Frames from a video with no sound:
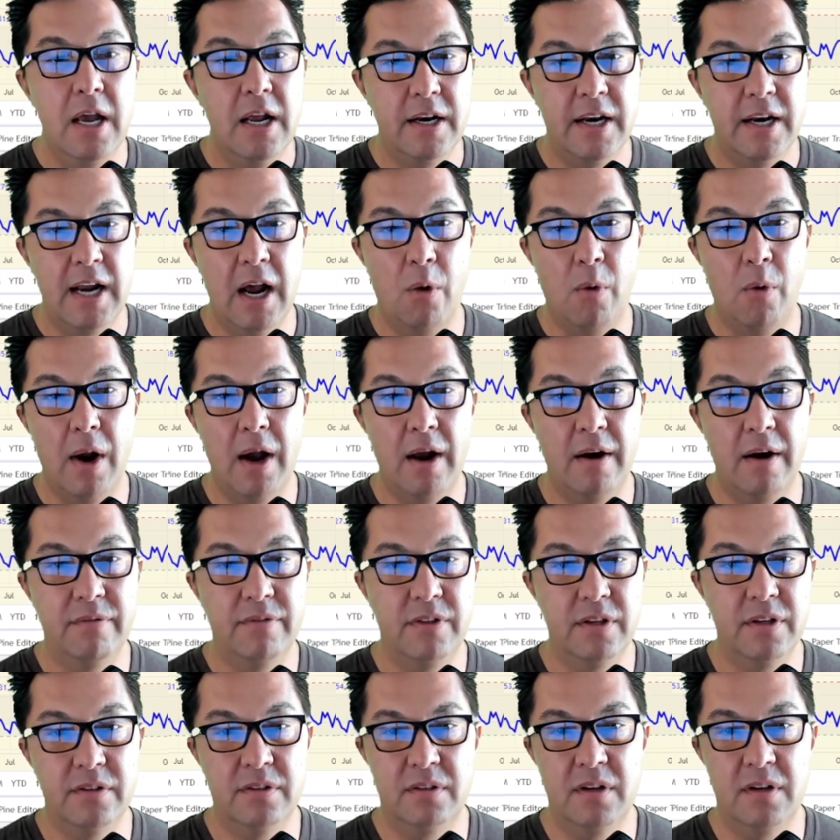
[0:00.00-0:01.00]
Now we're out of
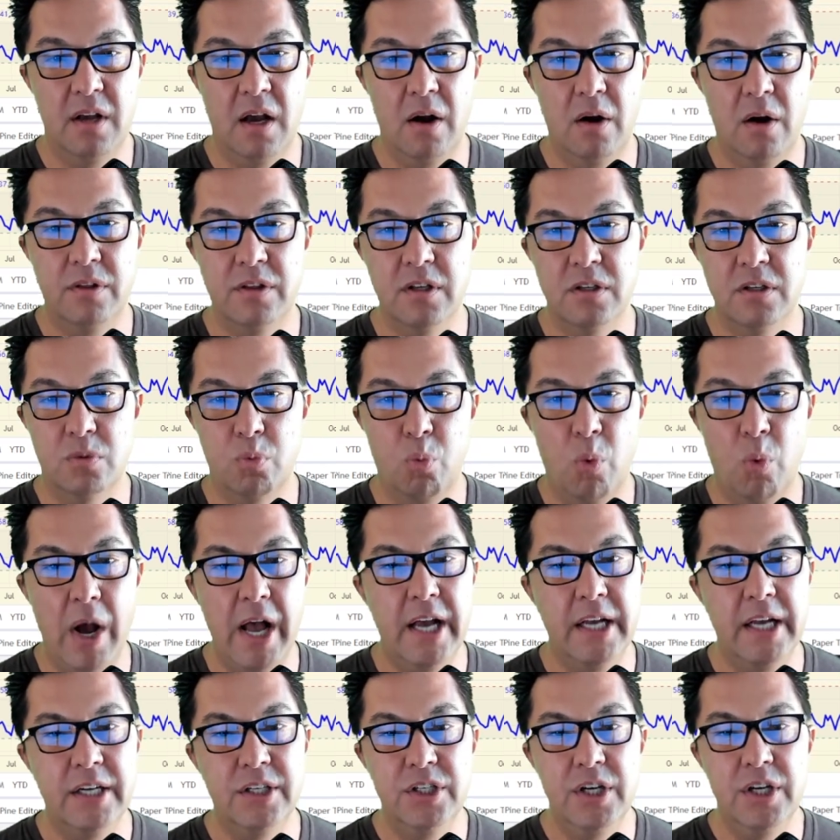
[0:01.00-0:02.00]
this
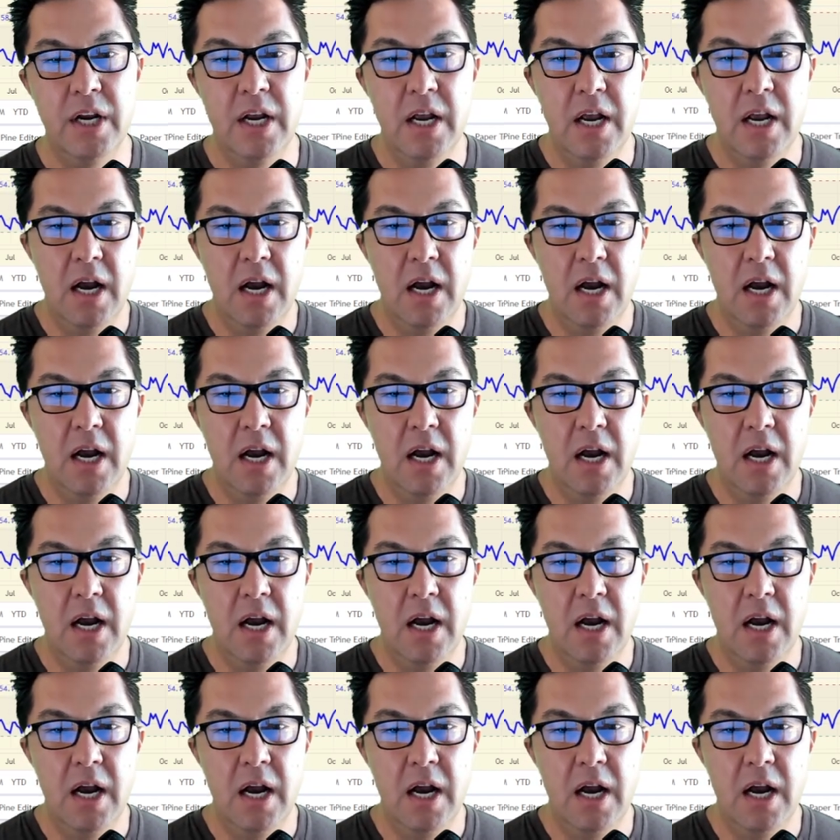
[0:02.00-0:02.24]
wedge.